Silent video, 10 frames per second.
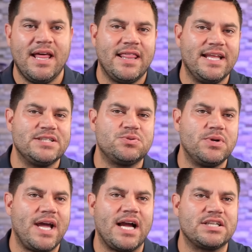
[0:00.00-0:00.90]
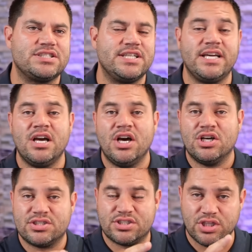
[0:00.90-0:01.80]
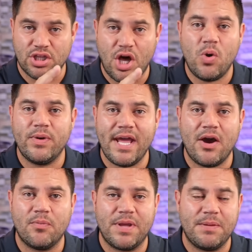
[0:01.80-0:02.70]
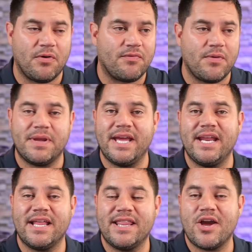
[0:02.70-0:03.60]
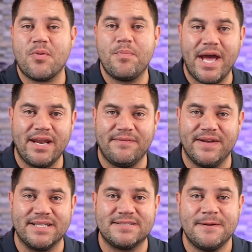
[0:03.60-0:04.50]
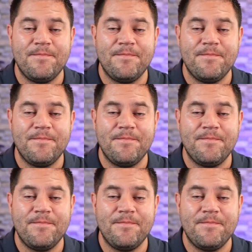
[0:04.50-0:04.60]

this would actually slow down people from getting their benefits